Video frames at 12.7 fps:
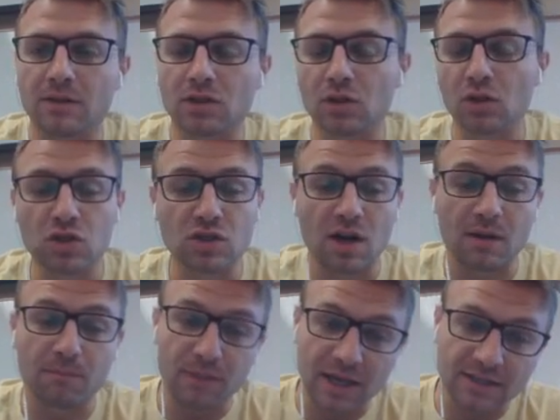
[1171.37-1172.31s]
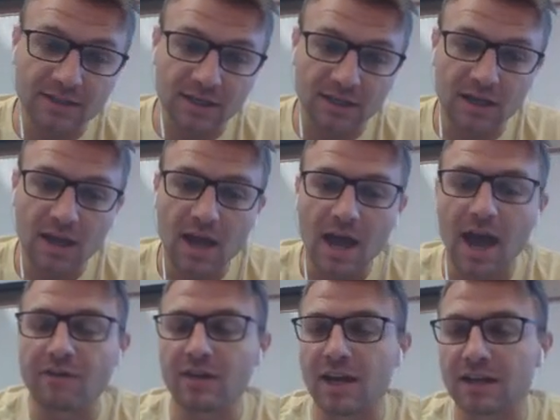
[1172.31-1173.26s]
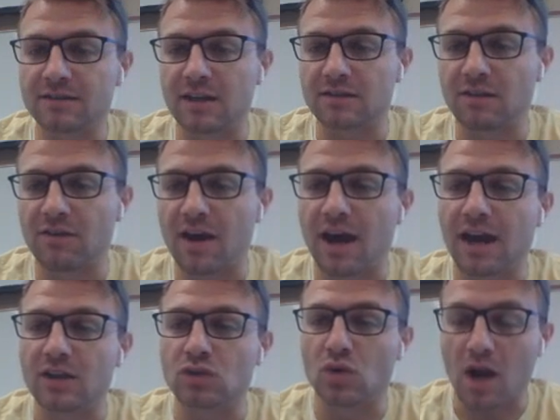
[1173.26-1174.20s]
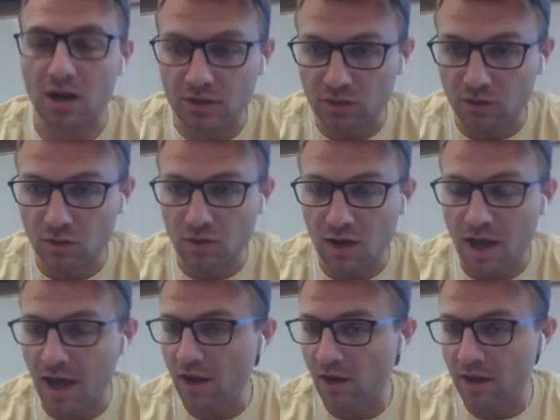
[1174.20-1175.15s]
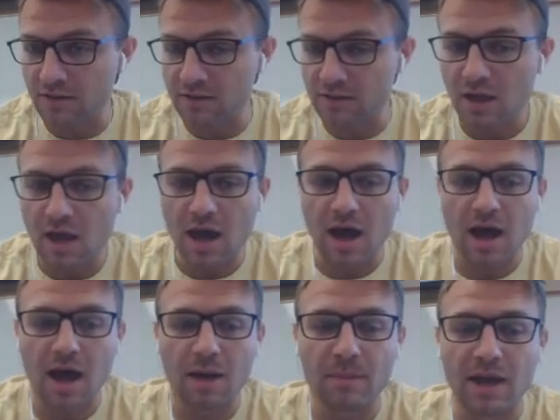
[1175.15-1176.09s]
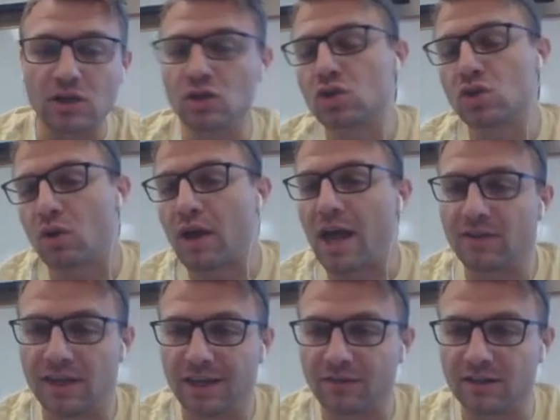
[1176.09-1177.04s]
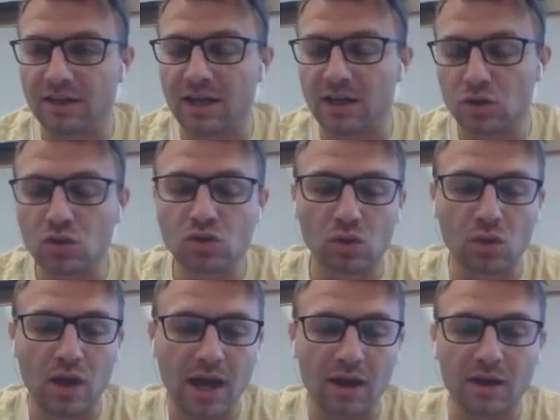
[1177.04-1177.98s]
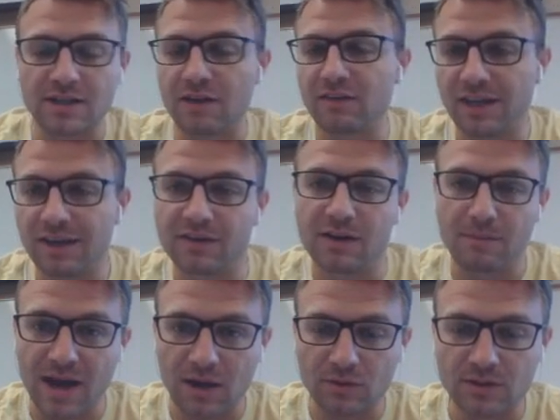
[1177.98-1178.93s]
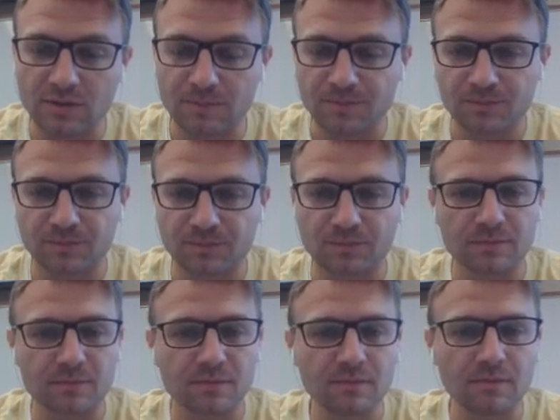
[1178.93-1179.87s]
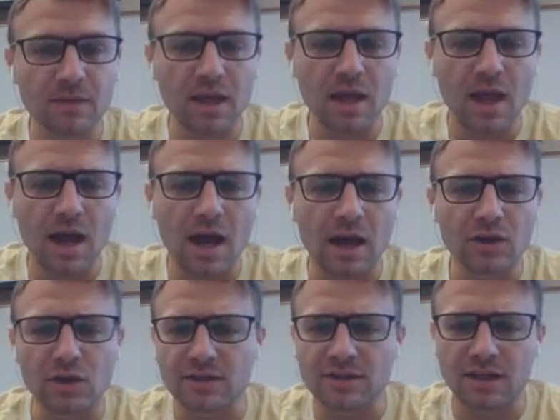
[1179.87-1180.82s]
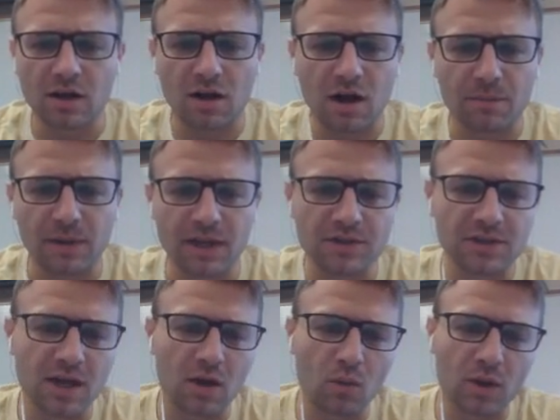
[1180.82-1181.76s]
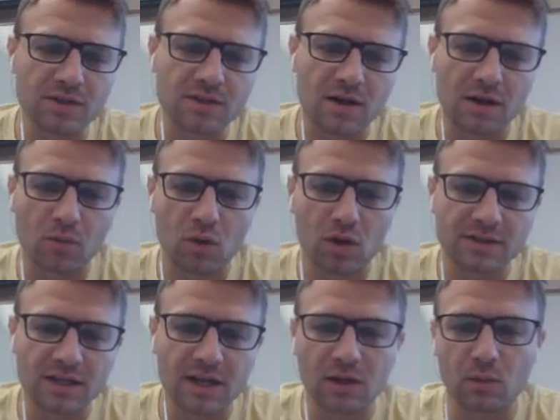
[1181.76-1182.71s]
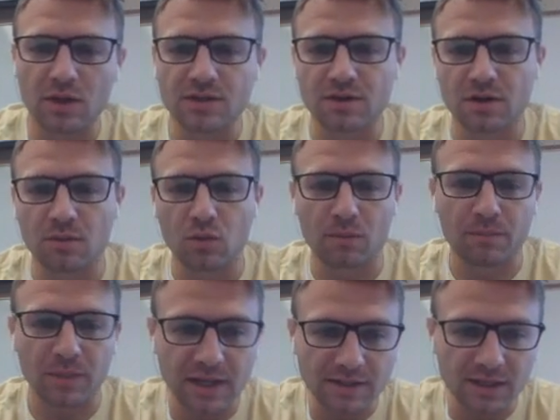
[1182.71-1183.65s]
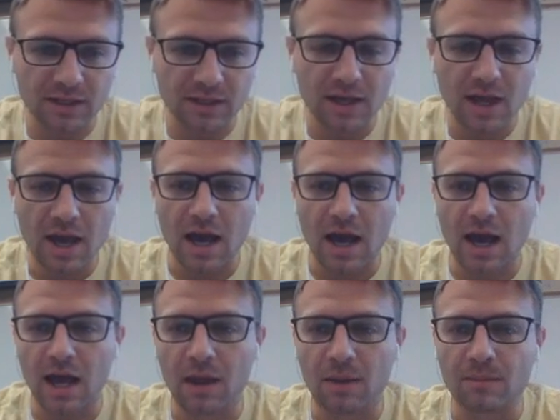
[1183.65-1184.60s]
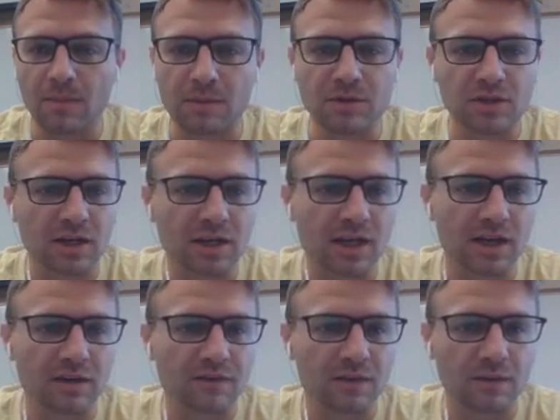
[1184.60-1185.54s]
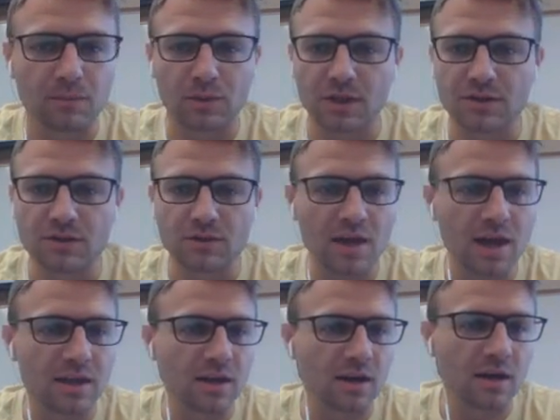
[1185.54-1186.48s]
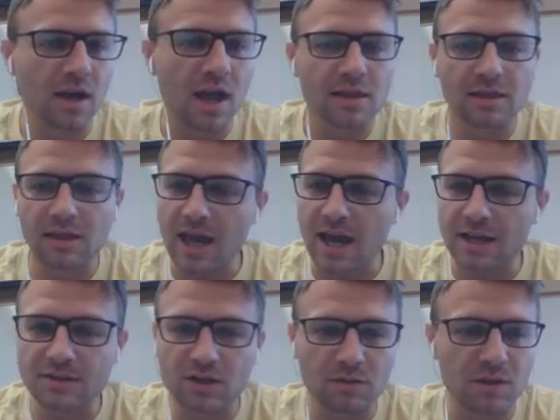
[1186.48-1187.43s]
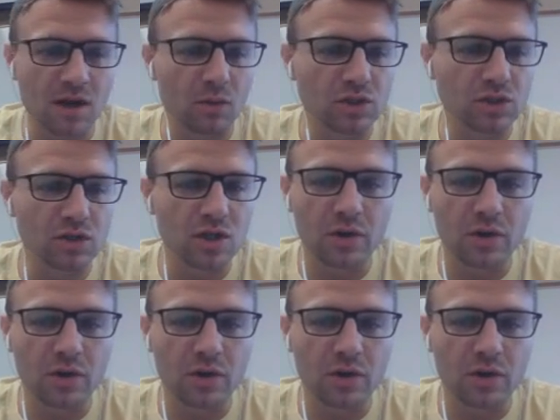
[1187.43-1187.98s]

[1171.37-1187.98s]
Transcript: Solutions that are basic have an excess of hydroxyl ions, and neutral ions have even amounts. You can see here on our pH scale ones that are more acidic, ones that are more basic. I'm just going to kind of breeze through that here. Last term that I want you